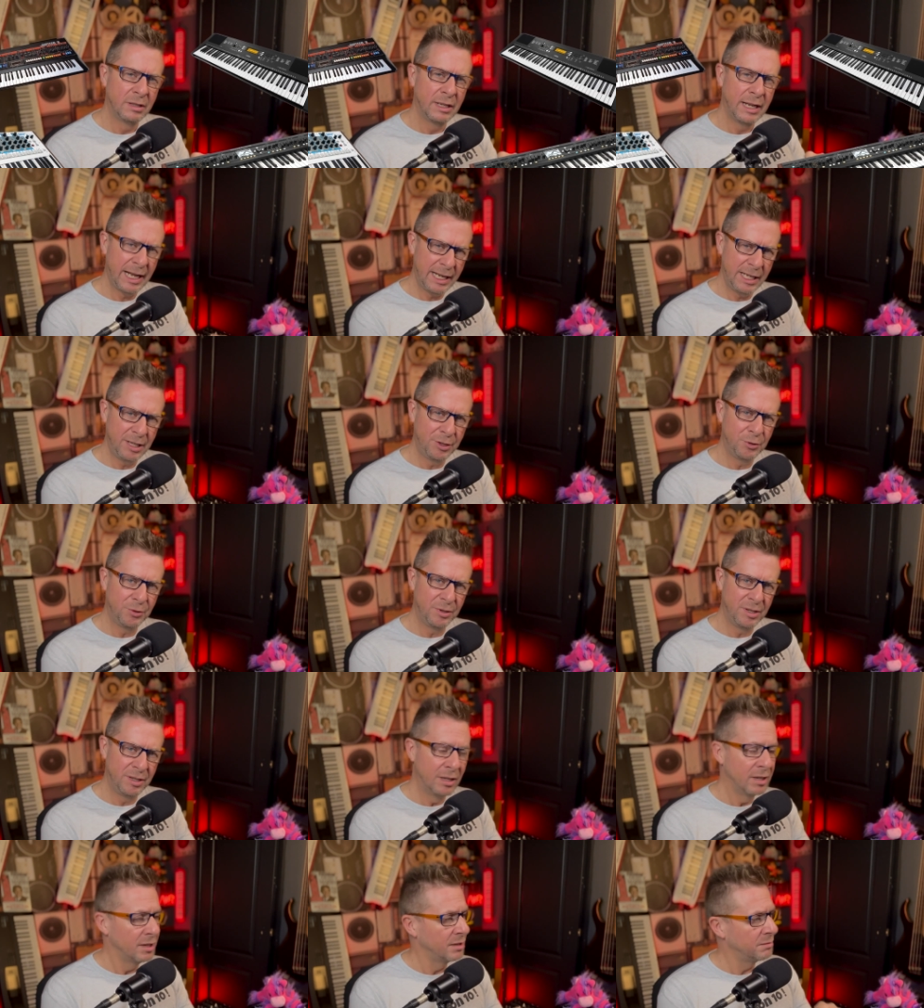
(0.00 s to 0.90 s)
How you
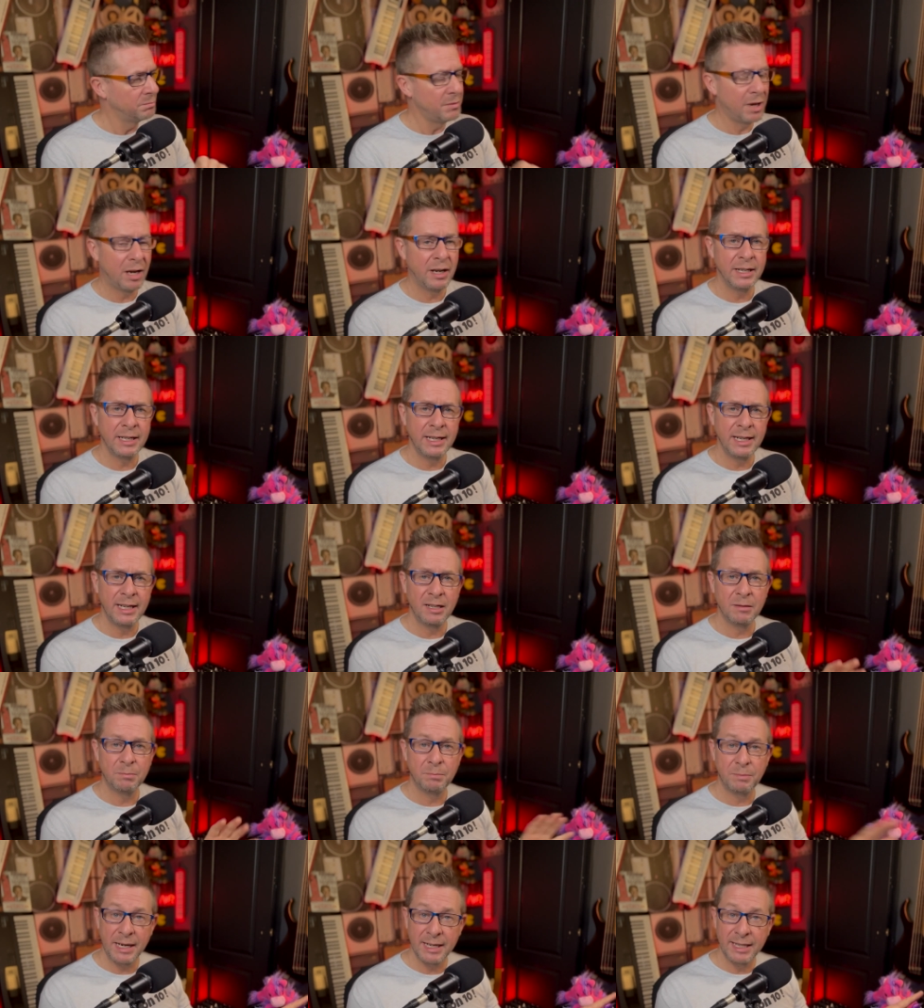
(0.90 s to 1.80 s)
doing? Marty
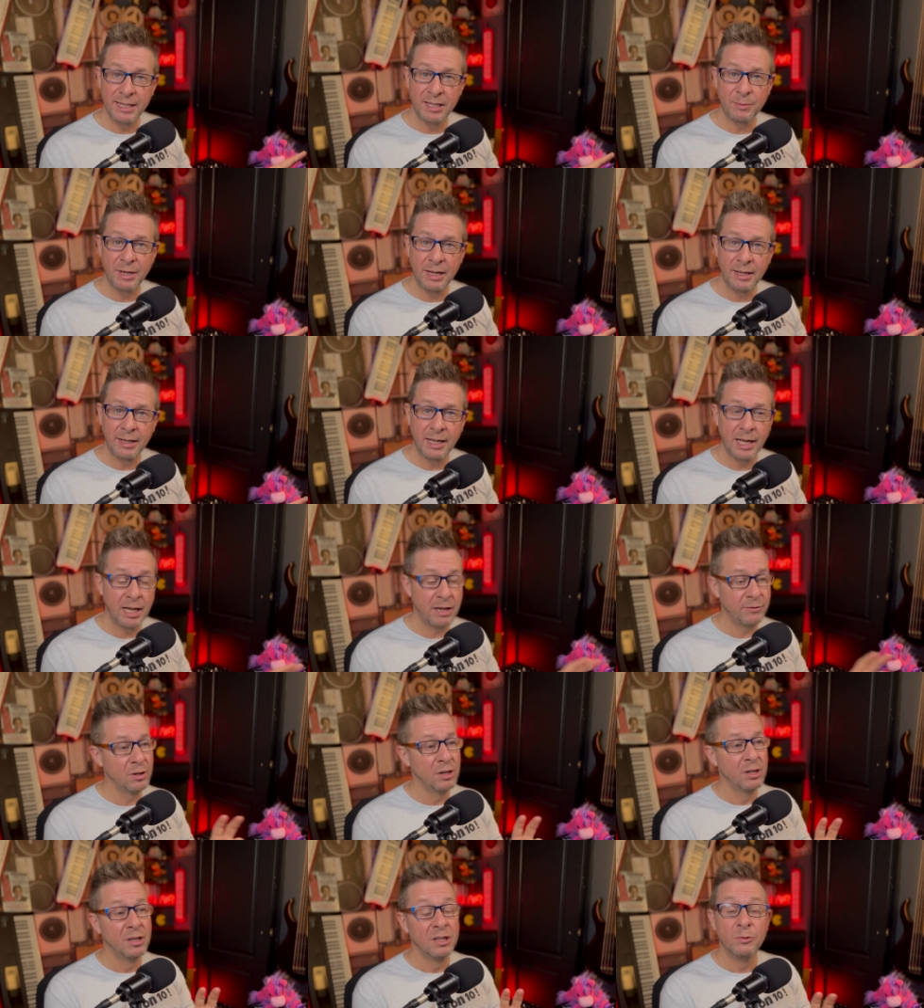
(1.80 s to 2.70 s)
here back in the man
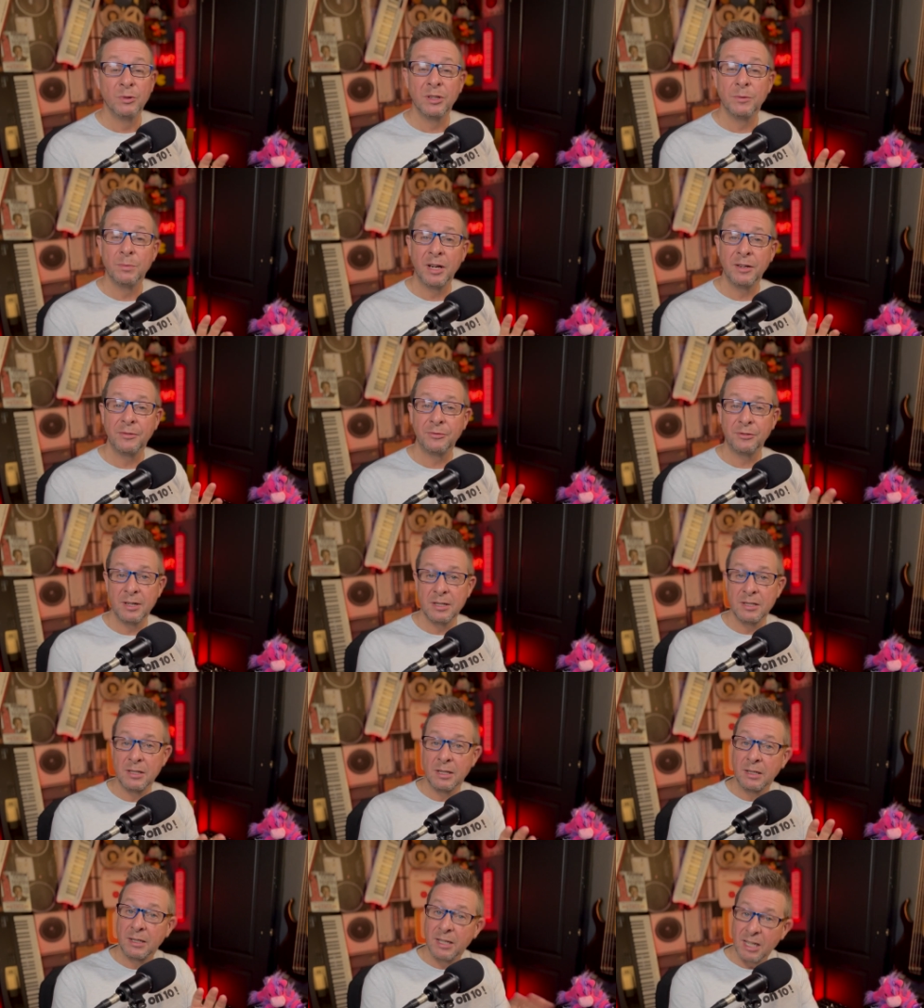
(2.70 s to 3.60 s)
cave with my
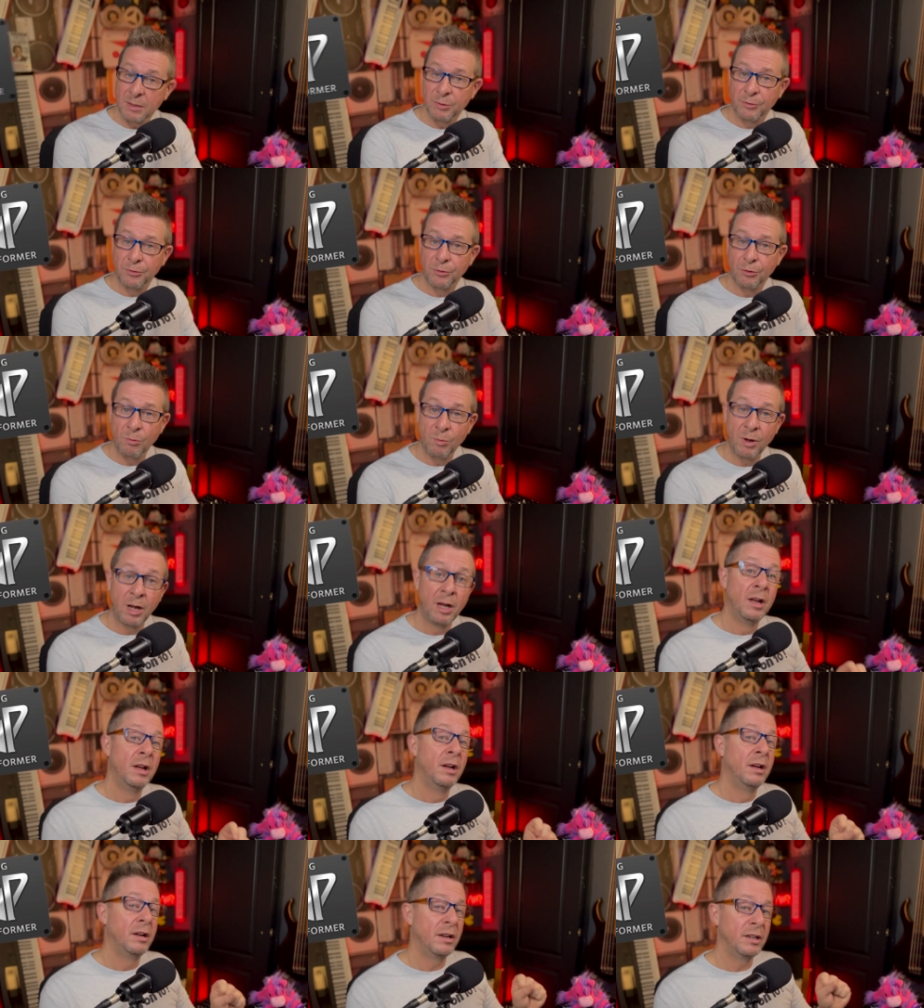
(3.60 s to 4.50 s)
friends at Gig Performer
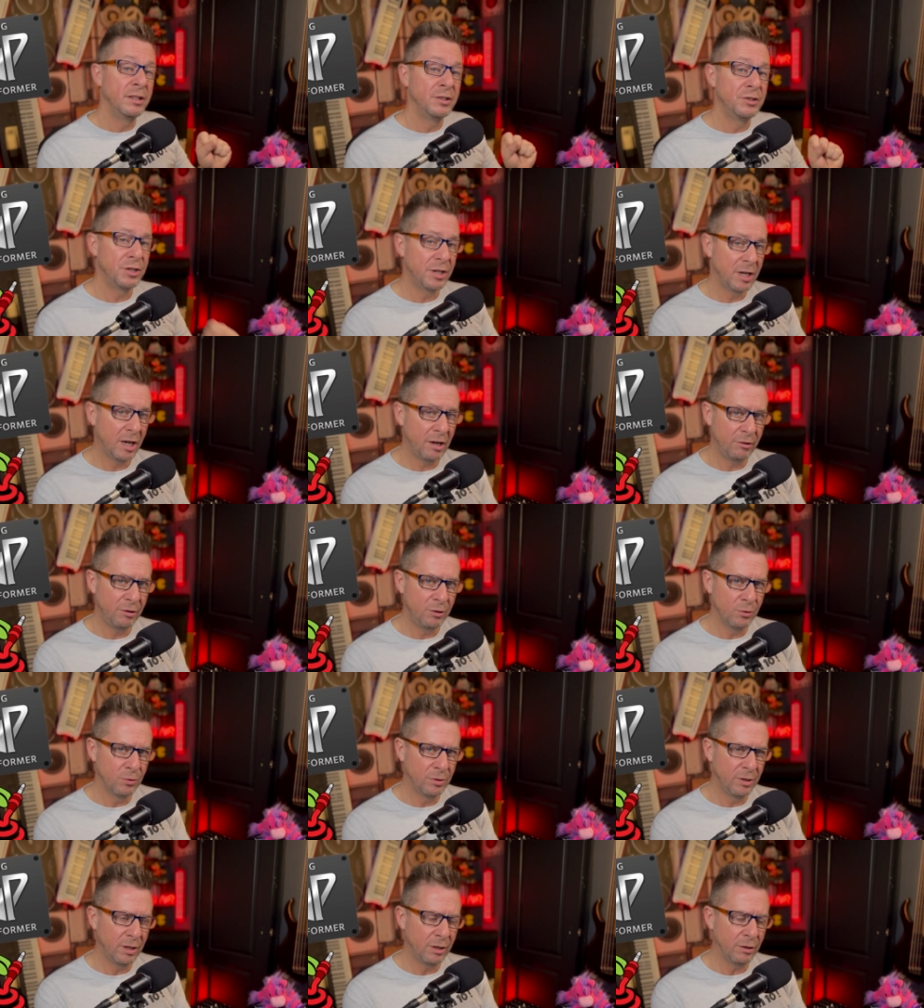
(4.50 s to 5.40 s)
and Cherry
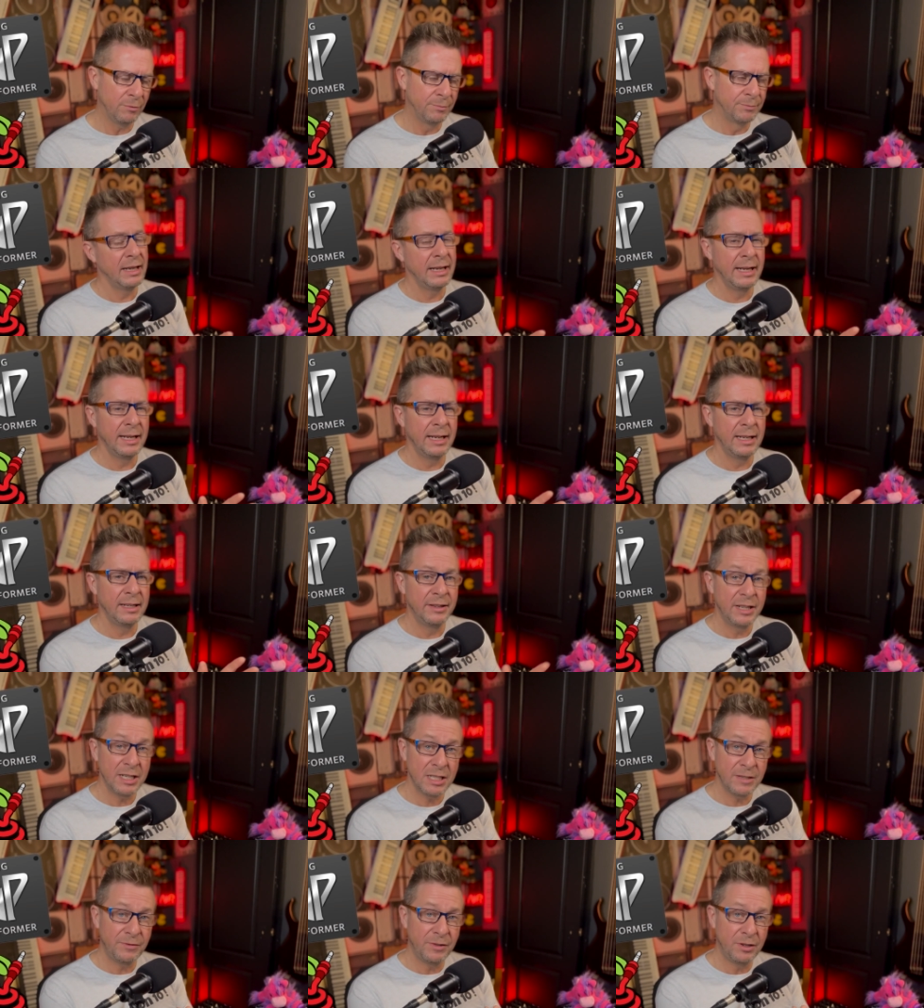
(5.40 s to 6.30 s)
Audio. In
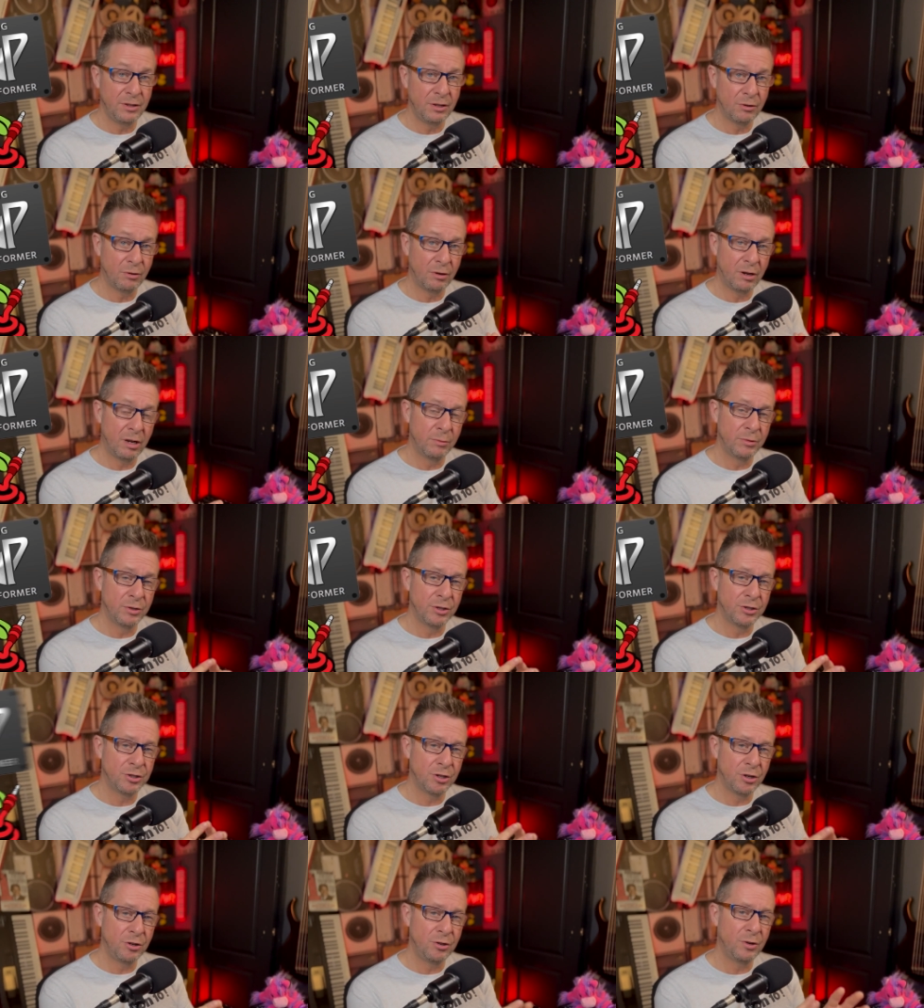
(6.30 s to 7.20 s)
this video I'm going to
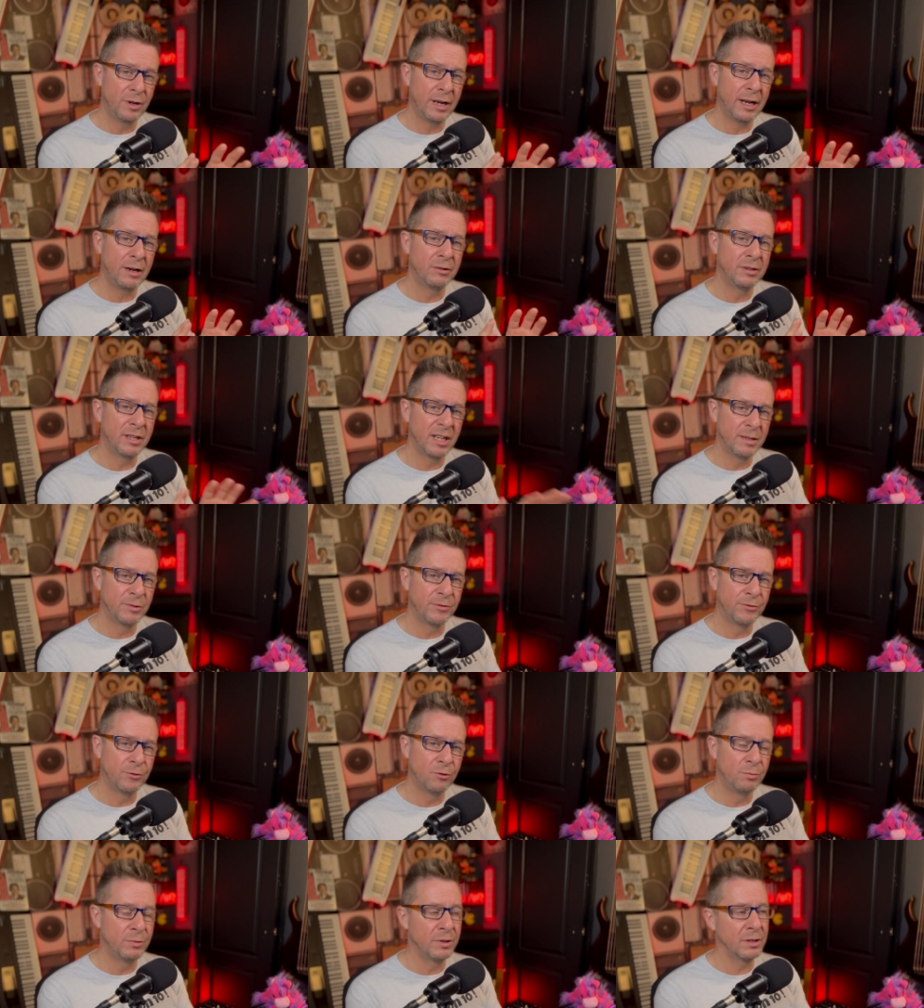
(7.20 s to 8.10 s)
show you how Gig
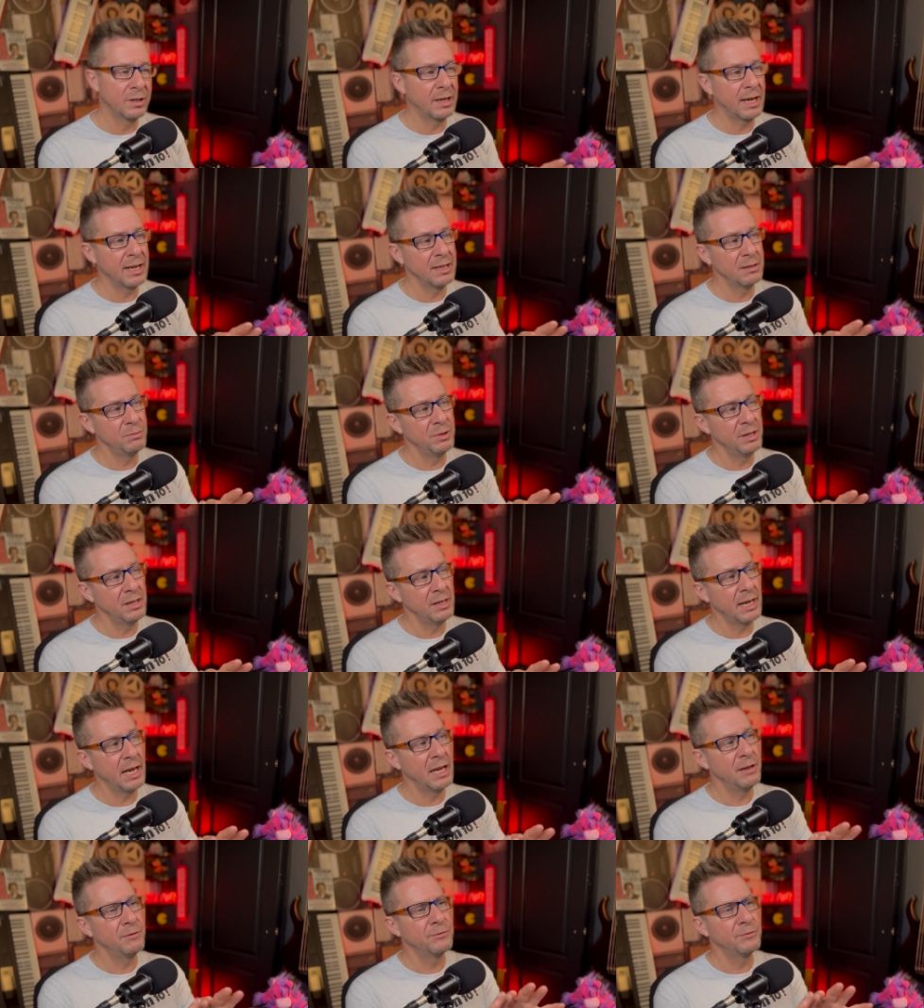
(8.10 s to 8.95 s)
Performer can be a